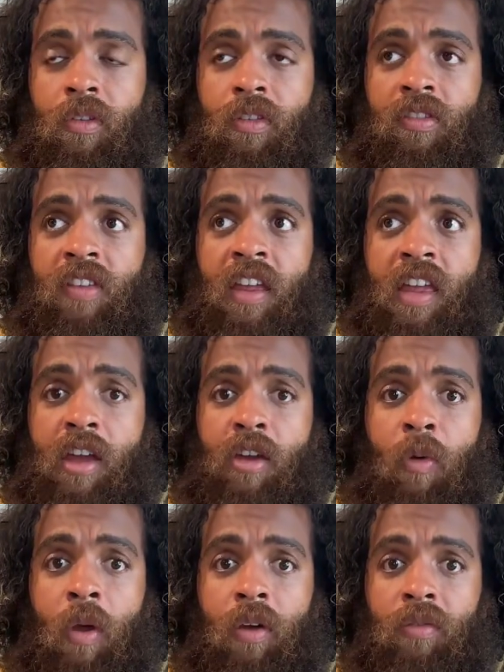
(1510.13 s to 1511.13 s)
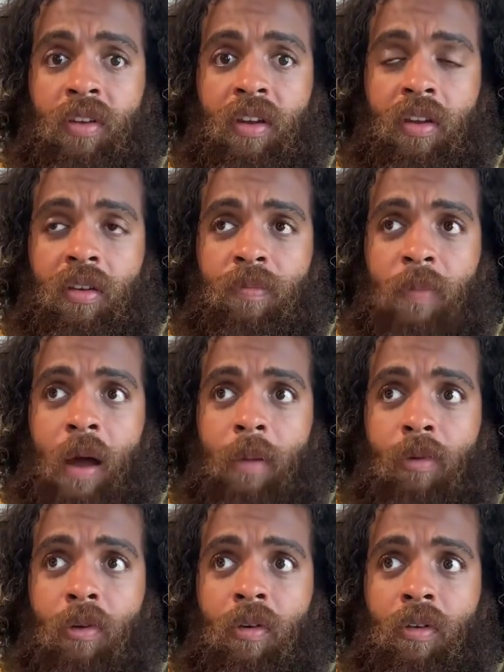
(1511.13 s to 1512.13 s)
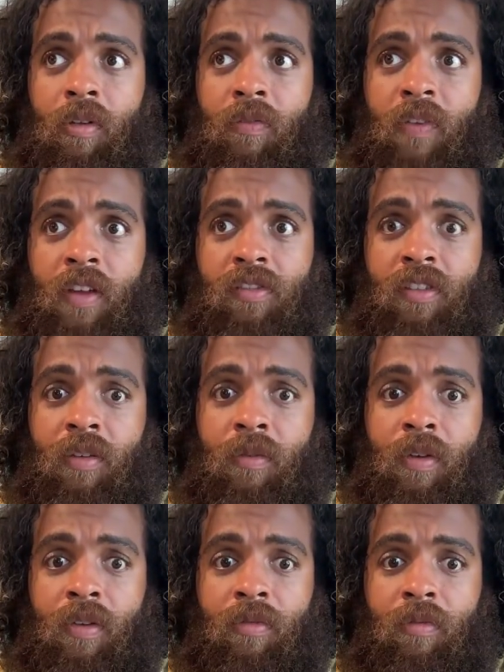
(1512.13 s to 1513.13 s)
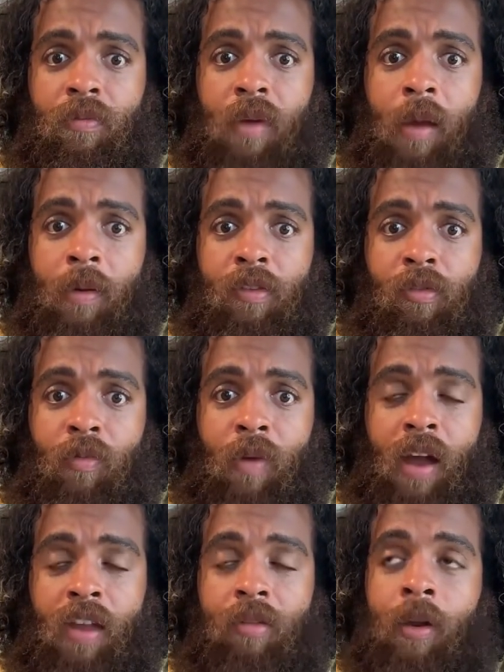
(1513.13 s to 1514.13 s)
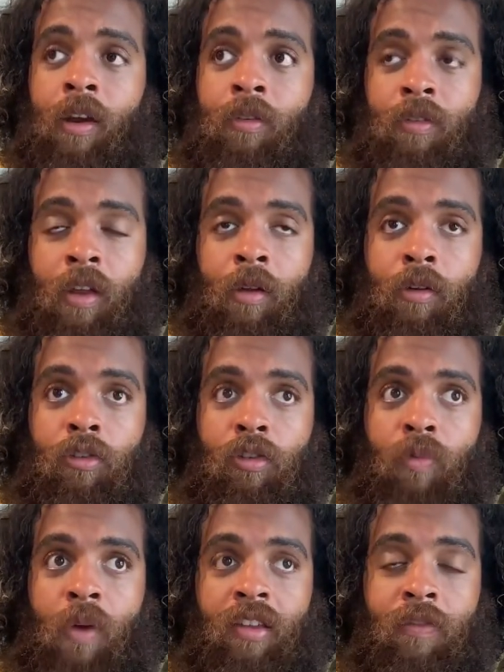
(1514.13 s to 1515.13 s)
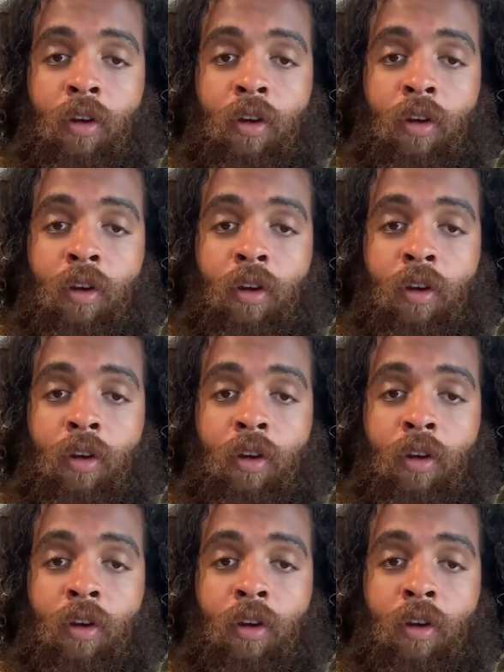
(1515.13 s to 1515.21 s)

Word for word: sticky, grounded, popcorn infested with probably some rats? Oh, I don't, I don't know if there's rats.